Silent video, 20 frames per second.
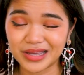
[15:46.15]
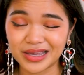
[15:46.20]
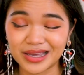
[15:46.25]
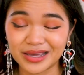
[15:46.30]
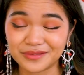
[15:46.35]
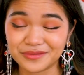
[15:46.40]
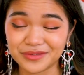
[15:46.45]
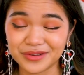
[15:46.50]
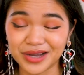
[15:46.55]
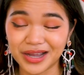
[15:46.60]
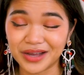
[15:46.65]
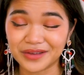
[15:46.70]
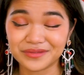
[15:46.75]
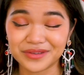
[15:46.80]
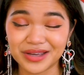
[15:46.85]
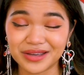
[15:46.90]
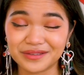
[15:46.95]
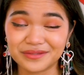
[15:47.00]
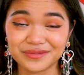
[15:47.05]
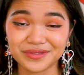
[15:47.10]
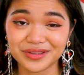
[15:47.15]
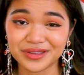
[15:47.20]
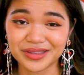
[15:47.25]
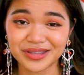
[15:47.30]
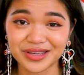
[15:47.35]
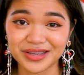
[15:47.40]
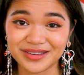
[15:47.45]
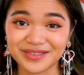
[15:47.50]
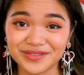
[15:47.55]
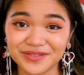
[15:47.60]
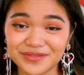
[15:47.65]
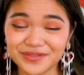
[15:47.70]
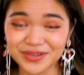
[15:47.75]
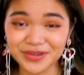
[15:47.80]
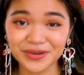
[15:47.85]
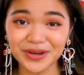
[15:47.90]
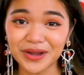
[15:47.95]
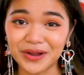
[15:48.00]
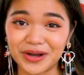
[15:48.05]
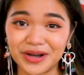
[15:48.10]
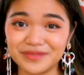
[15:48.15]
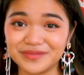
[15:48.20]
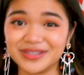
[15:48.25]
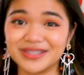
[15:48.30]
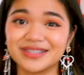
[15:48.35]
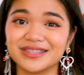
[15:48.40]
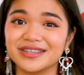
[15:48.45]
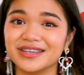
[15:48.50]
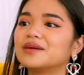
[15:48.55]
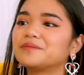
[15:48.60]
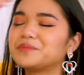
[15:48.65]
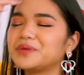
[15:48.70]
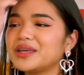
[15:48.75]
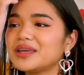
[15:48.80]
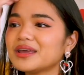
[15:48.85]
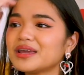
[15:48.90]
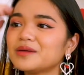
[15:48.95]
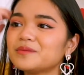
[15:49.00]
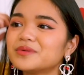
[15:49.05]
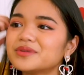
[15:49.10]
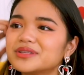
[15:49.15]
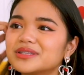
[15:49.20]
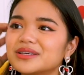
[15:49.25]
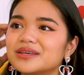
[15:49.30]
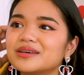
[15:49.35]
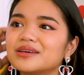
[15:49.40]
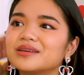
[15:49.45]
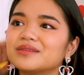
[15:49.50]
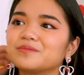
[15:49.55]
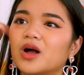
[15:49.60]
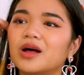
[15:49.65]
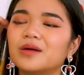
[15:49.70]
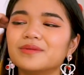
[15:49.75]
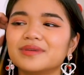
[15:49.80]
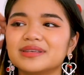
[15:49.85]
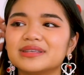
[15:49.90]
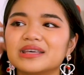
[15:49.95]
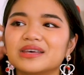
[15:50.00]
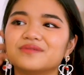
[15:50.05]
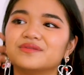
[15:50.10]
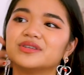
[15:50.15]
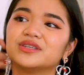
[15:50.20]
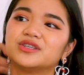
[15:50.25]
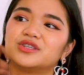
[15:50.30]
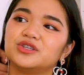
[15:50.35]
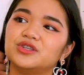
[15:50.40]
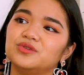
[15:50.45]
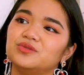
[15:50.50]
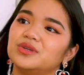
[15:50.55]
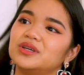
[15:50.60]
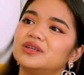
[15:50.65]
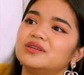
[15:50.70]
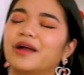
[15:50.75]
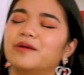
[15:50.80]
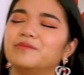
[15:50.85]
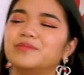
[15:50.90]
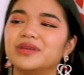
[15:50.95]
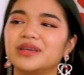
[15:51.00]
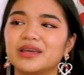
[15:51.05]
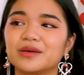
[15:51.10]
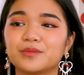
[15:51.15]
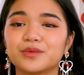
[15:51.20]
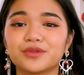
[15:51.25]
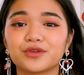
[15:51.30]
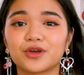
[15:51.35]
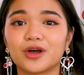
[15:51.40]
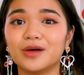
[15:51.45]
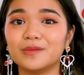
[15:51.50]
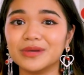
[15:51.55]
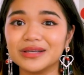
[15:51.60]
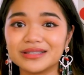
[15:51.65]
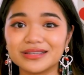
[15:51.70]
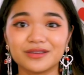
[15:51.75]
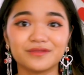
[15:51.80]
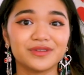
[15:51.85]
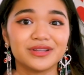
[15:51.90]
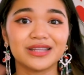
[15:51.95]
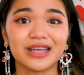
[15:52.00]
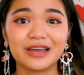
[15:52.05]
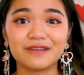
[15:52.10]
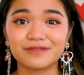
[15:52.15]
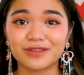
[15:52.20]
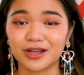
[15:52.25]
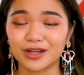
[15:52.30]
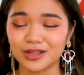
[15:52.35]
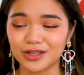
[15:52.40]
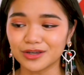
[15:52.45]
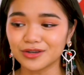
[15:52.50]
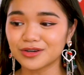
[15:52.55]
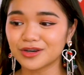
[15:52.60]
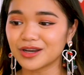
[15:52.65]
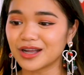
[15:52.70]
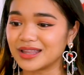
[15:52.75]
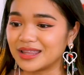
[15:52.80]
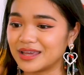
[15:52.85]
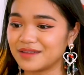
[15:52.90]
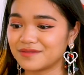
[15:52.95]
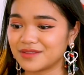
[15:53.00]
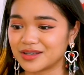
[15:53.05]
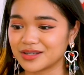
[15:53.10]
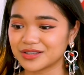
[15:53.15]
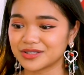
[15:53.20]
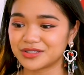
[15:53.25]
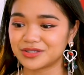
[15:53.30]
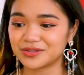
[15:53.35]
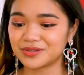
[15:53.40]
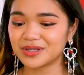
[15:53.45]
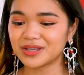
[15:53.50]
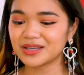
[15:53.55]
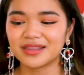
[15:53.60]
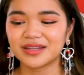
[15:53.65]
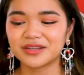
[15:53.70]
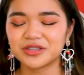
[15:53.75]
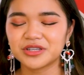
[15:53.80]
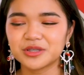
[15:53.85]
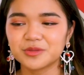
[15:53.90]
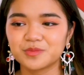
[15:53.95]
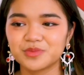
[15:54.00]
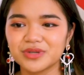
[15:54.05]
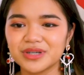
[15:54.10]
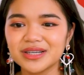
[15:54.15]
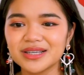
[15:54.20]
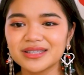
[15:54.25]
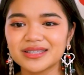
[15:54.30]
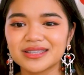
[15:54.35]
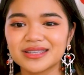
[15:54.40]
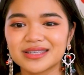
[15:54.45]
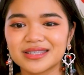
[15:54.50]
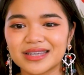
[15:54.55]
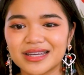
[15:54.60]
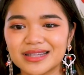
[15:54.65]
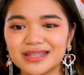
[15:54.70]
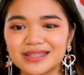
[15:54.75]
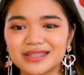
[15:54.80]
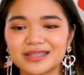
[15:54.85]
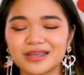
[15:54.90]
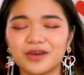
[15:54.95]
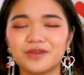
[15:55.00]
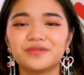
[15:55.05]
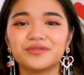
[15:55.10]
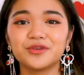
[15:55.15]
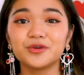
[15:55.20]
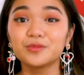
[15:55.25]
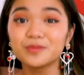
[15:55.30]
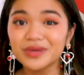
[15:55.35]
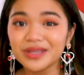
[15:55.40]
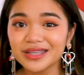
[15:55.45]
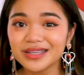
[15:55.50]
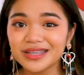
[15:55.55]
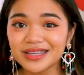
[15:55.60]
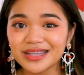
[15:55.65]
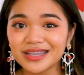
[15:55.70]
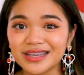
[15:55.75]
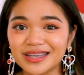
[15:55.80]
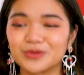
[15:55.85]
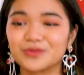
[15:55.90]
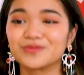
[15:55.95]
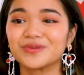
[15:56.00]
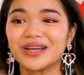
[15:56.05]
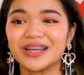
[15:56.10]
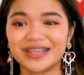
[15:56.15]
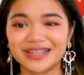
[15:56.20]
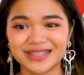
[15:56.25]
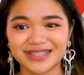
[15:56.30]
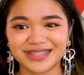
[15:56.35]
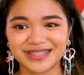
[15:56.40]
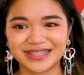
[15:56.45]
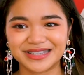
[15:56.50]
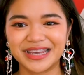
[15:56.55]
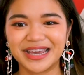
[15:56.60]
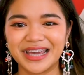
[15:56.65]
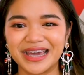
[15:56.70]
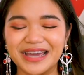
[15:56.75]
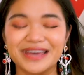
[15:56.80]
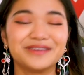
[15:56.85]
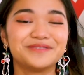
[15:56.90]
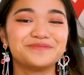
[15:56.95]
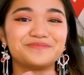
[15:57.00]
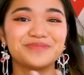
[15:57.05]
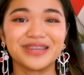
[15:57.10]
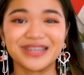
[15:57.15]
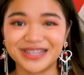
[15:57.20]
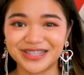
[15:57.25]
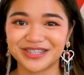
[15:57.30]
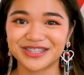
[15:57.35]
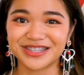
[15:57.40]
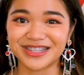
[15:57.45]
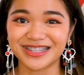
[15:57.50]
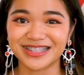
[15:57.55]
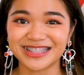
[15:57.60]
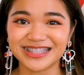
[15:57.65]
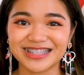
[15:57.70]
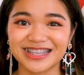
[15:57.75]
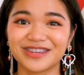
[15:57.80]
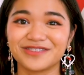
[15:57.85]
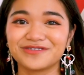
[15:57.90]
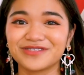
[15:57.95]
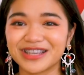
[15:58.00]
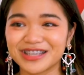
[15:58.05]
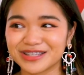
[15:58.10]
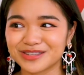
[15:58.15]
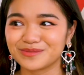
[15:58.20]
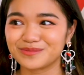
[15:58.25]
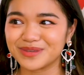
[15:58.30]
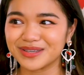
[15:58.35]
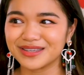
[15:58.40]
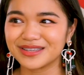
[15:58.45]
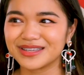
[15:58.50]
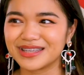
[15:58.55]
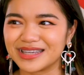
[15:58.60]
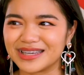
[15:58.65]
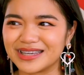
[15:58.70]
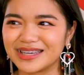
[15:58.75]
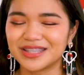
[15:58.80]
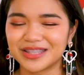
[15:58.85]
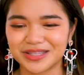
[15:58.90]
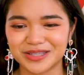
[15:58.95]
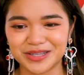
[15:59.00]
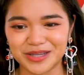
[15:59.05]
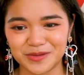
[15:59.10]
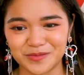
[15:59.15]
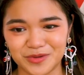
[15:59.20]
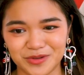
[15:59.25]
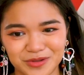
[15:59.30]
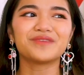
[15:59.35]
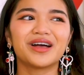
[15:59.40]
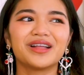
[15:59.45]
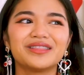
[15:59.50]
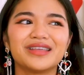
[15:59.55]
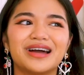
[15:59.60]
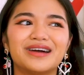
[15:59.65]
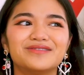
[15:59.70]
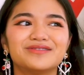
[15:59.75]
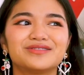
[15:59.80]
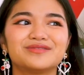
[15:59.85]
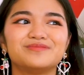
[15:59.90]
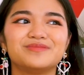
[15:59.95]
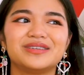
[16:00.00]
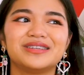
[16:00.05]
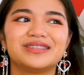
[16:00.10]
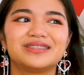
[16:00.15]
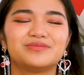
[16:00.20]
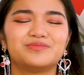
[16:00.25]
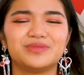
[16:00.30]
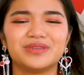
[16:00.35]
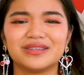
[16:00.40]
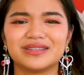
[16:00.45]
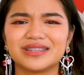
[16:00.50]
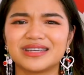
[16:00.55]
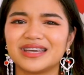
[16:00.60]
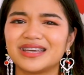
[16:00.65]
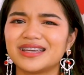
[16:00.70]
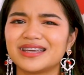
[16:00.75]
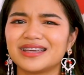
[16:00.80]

ever have everything figured out, obviously. Being able to call myself a student and being able to call myself a lifelong learner, a lifelong student, that just brings a sense of humility, grace, and patience and flexibility to the table. It allows me to take